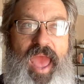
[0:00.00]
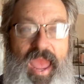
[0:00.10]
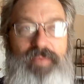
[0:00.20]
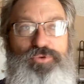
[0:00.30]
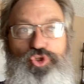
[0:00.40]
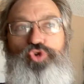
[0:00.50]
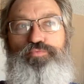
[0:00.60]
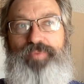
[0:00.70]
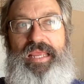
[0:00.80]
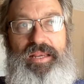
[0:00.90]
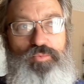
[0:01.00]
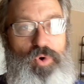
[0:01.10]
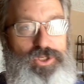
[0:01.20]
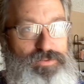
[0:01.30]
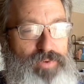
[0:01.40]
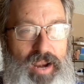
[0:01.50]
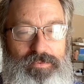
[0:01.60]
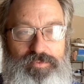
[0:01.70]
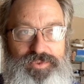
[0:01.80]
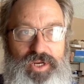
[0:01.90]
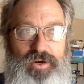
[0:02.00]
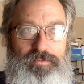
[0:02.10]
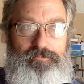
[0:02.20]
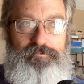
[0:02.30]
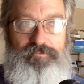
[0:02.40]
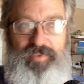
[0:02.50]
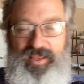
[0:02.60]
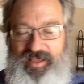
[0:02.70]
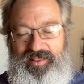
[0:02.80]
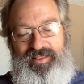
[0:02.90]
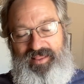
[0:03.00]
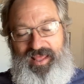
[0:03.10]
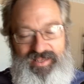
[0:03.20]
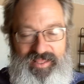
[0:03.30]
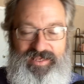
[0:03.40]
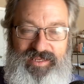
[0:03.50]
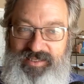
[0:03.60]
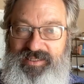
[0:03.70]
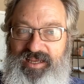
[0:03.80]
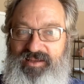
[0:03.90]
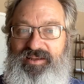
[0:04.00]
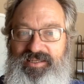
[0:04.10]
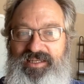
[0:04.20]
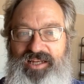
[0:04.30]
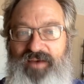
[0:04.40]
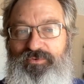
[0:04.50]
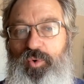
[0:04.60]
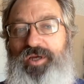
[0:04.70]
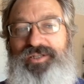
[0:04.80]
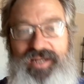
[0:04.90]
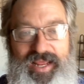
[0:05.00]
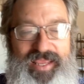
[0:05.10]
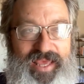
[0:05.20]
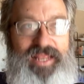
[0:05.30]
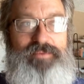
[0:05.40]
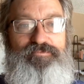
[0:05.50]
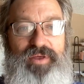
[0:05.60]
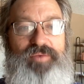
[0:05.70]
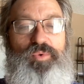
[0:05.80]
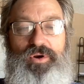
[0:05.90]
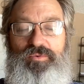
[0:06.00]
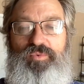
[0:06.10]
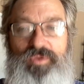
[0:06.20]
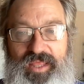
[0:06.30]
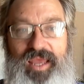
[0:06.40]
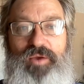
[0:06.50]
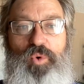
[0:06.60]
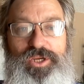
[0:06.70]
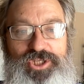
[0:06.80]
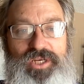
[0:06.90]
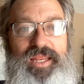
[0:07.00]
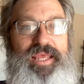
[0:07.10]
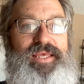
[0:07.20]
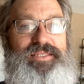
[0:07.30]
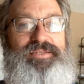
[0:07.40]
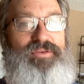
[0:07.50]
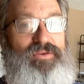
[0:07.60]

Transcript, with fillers: able to beat what your problems are? And that, that, it's a it's a tough question. I get it, but we're, that question is